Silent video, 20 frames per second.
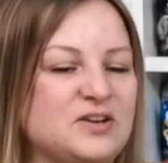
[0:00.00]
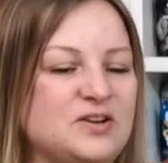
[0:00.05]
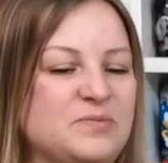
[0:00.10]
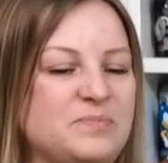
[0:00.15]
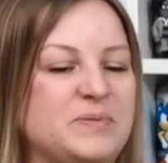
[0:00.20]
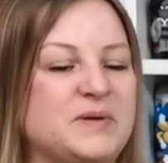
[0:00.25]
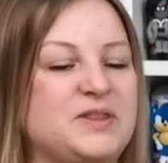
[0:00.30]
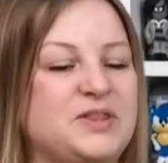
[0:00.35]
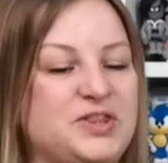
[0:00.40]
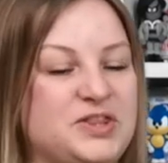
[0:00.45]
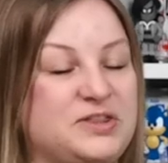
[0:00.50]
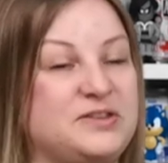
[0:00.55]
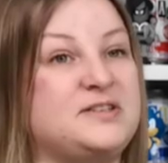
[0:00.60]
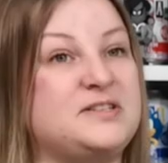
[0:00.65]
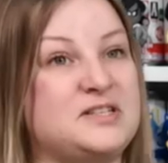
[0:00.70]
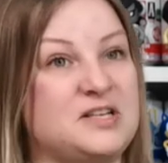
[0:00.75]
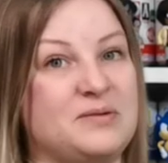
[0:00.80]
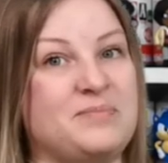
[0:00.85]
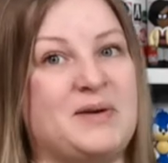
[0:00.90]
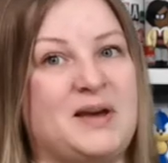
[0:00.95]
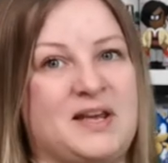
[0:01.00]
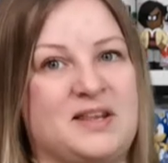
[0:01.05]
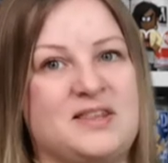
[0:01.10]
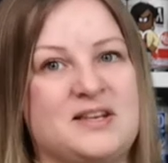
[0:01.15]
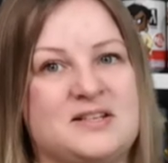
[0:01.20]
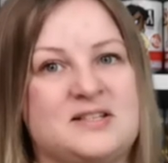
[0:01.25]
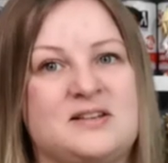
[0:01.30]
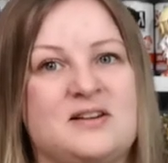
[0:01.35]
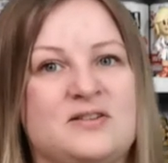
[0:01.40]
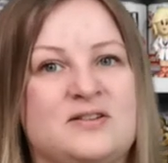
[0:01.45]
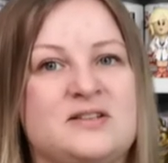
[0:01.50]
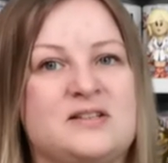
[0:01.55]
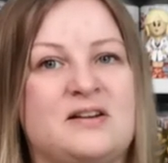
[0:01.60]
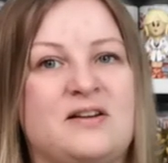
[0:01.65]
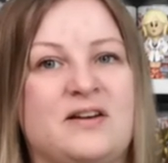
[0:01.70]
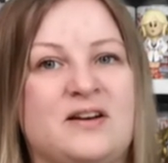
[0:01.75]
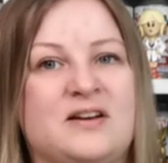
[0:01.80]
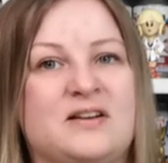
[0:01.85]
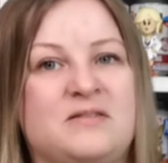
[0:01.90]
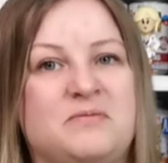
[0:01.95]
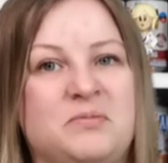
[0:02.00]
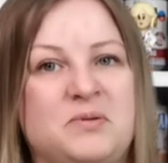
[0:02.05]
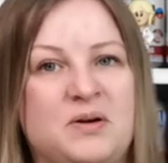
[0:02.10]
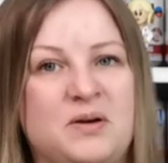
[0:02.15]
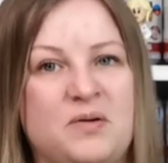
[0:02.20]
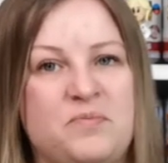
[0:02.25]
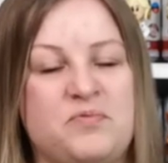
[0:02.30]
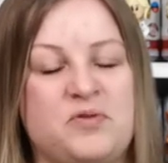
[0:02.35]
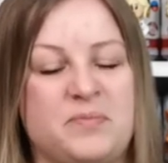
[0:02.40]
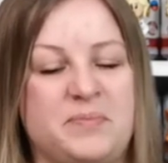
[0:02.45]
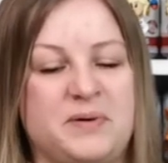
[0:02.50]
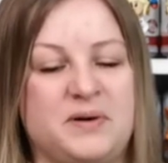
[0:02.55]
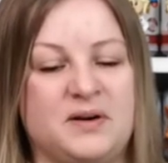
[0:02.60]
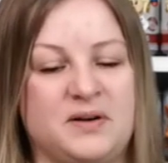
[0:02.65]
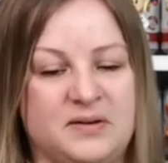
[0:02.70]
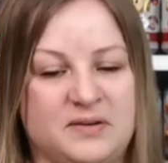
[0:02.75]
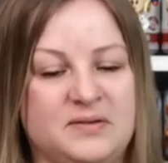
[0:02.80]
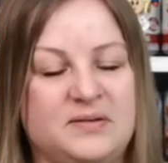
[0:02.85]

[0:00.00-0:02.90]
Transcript: do, but to me this looks yeah. like a proper.